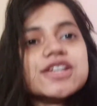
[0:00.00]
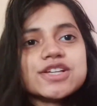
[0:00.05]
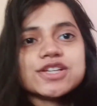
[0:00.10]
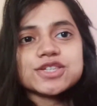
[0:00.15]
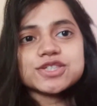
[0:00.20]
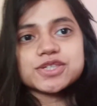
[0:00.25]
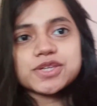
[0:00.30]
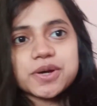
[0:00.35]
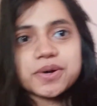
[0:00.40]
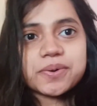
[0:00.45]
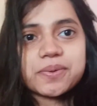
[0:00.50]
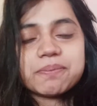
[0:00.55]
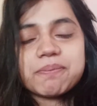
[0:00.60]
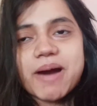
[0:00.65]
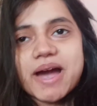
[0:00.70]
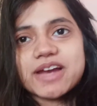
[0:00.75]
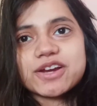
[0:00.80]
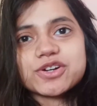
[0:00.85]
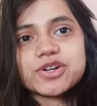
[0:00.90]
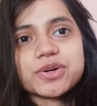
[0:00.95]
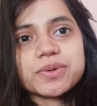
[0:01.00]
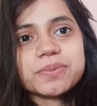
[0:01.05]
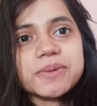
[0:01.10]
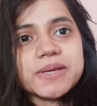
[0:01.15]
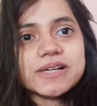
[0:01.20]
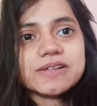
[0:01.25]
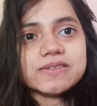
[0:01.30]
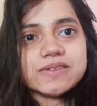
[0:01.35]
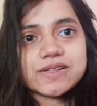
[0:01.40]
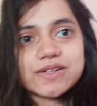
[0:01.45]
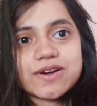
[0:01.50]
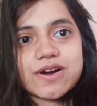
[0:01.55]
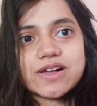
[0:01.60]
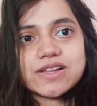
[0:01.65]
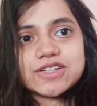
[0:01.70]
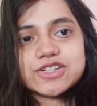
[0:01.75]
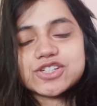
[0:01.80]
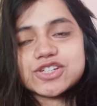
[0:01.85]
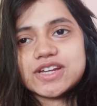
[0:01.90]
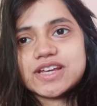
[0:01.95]
So microbial
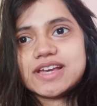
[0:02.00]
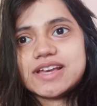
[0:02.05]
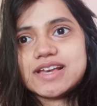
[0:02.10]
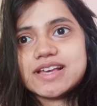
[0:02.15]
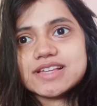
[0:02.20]
ecology